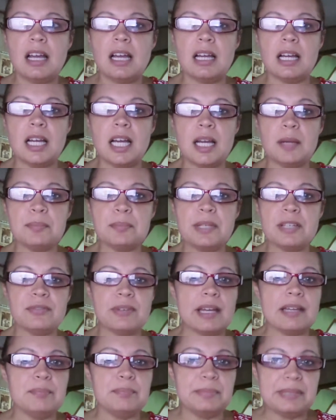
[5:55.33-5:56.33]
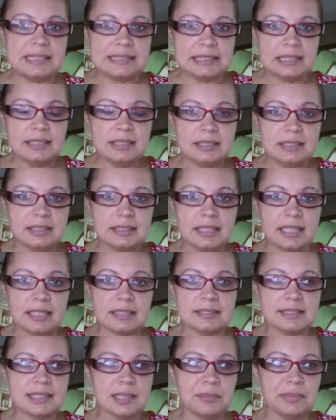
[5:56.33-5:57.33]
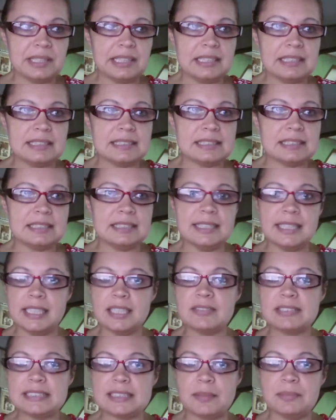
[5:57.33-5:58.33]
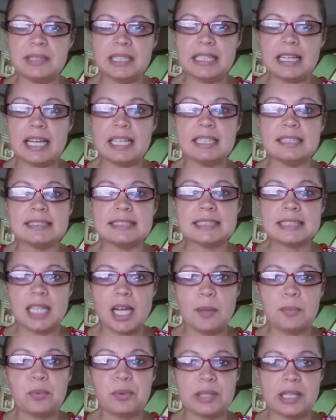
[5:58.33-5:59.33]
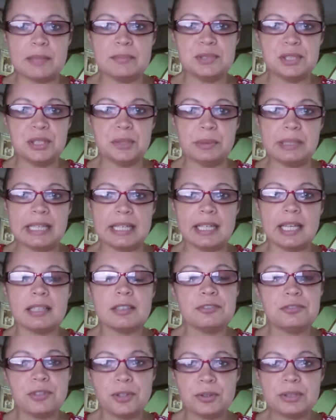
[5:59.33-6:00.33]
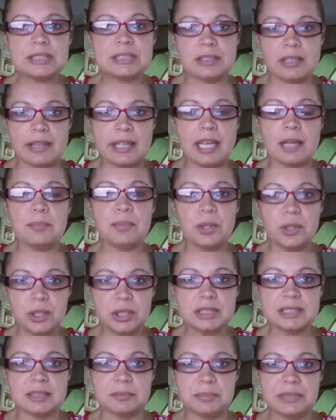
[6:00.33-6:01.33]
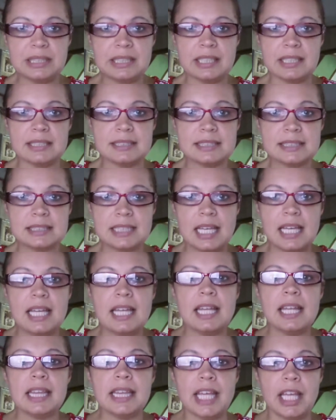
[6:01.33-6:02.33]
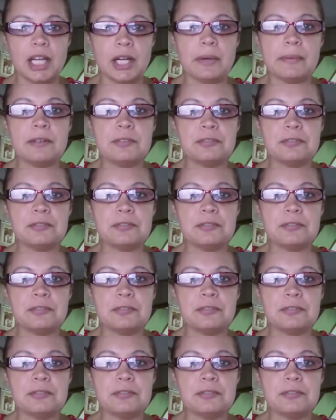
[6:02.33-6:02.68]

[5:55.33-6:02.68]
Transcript: If I'm busy and somebody is in need of something, I can stop what I'm doing and I can focus on that person because they are